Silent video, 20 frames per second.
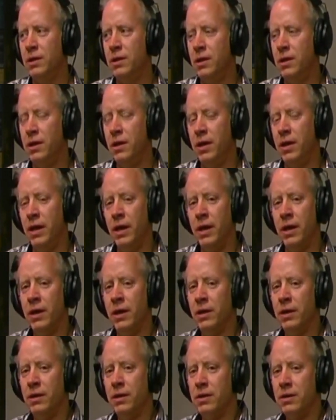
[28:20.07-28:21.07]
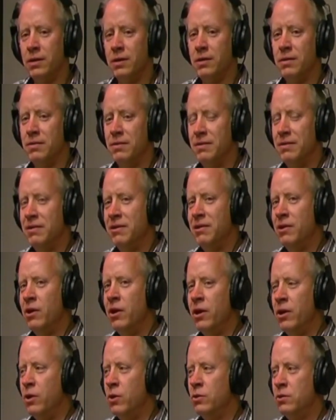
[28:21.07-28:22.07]
And I
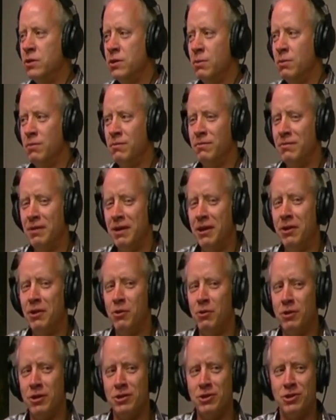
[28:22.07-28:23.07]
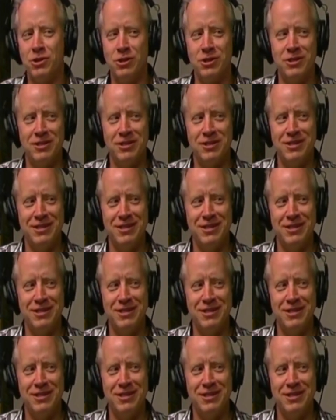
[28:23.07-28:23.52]
know I know our churches,